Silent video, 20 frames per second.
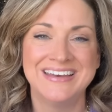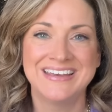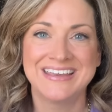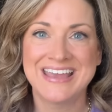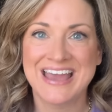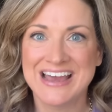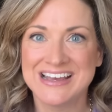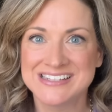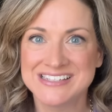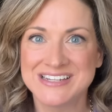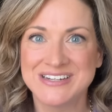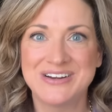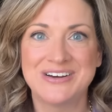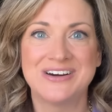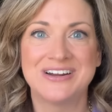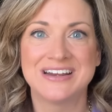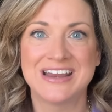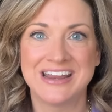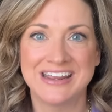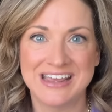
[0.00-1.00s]
cast it
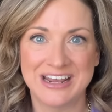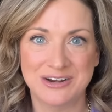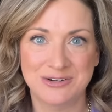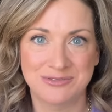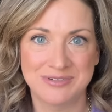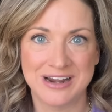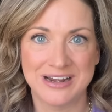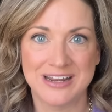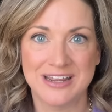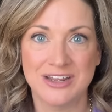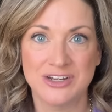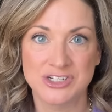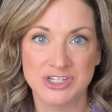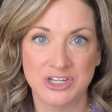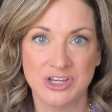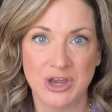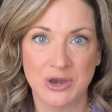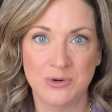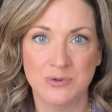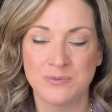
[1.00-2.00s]
on, and get it ready to
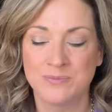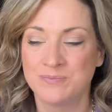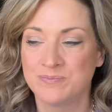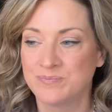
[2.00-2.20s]
go.